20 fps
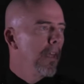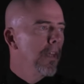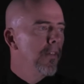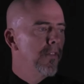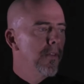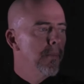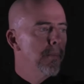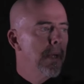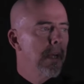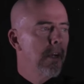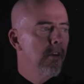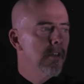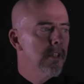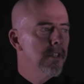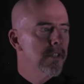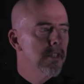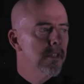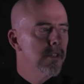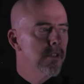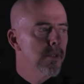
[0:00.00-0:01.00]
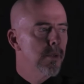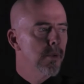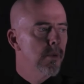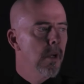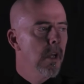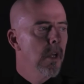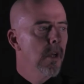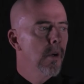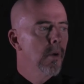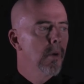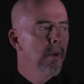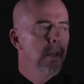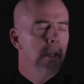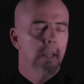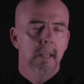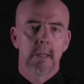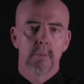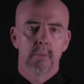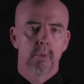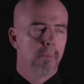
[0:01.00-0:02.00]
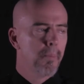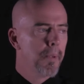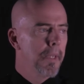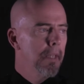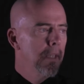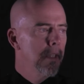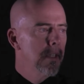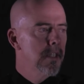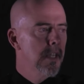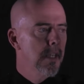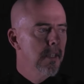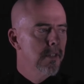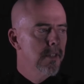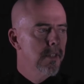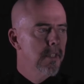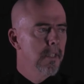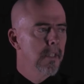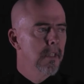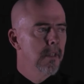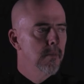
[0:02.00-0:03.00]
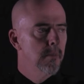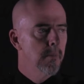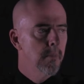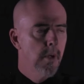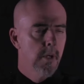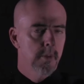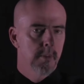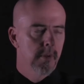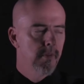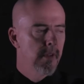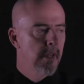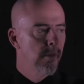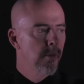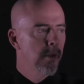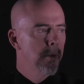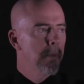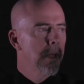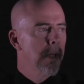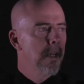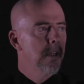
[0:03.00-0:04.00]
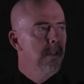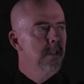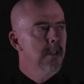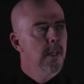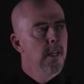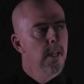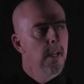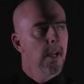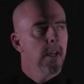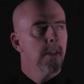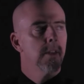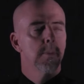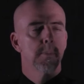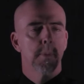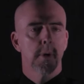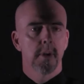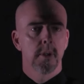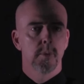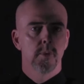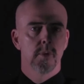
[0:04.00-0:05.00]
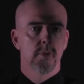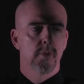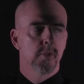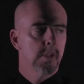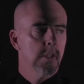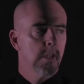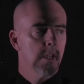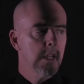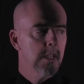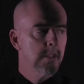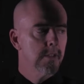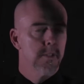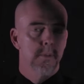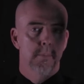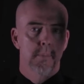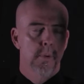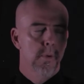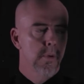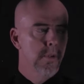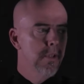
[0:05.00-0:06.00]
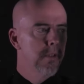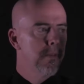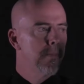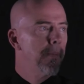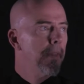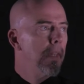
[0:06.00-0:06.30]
If the backrest is too low, it will barely touch the bottom of our rib cage and the body will feel unsupported.